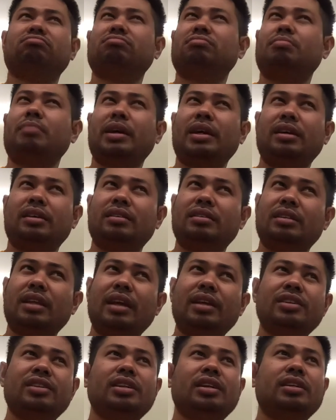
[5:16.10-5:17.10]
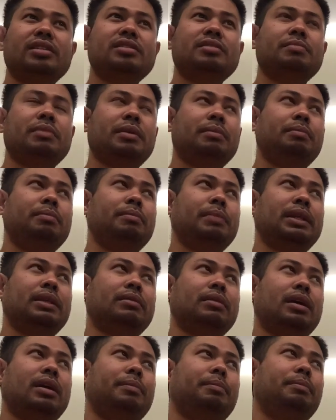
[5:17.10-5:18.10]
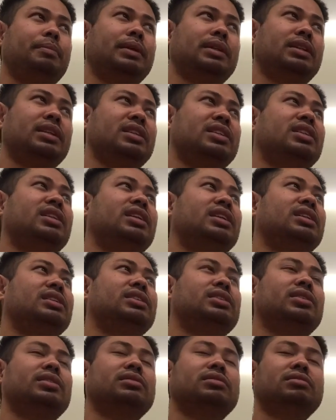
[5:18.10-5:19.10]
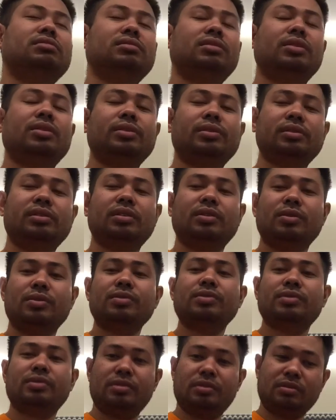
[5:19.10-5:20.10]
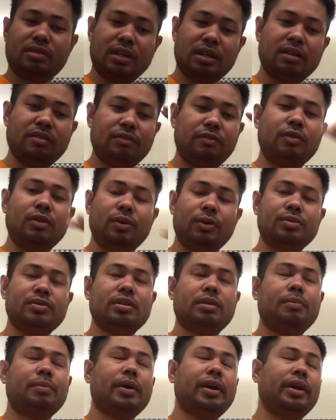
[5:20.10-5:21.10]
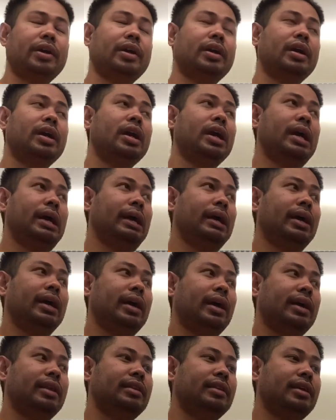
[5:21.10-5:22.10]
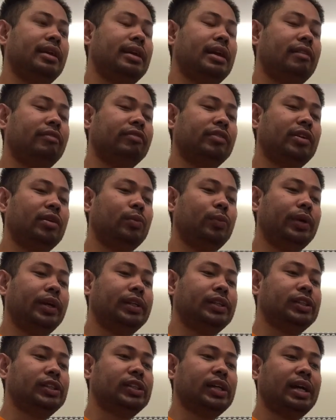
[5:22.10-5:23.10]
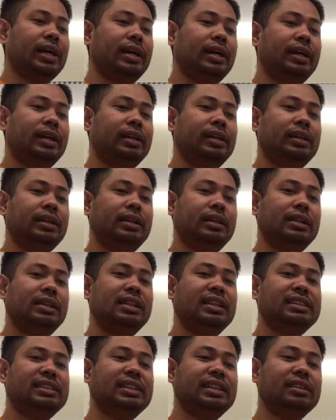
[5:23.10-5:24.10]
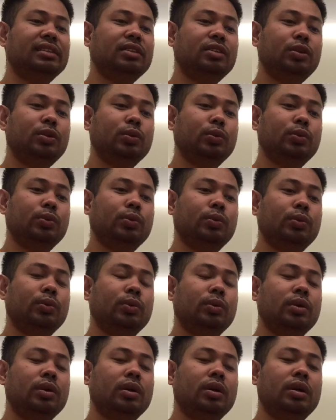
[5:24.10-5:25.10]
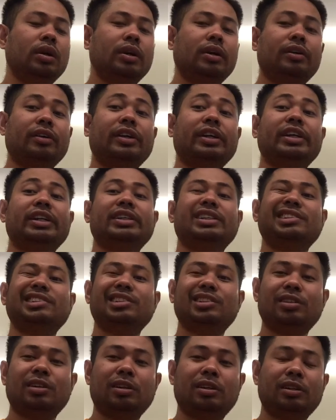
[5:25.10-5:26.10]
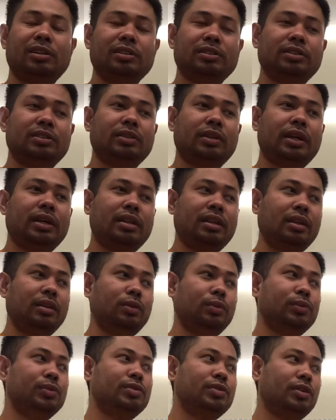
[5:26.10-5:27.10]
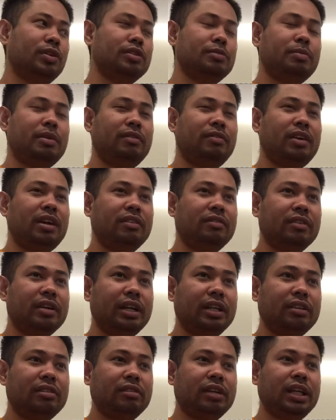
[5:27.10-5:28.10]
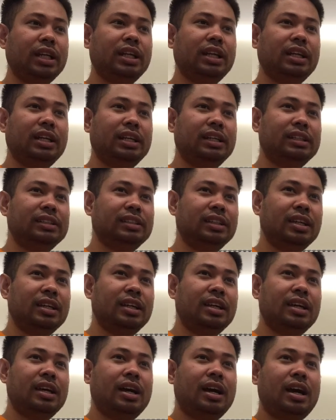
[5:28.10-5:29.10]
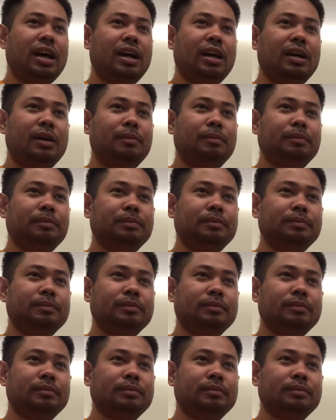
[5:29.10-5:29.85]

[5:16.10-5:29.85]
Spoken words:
my intentions, my petitions, so those kind of flows of prayer. And then after which I listened to Christian songs. So I think two songs. My favorite really is um,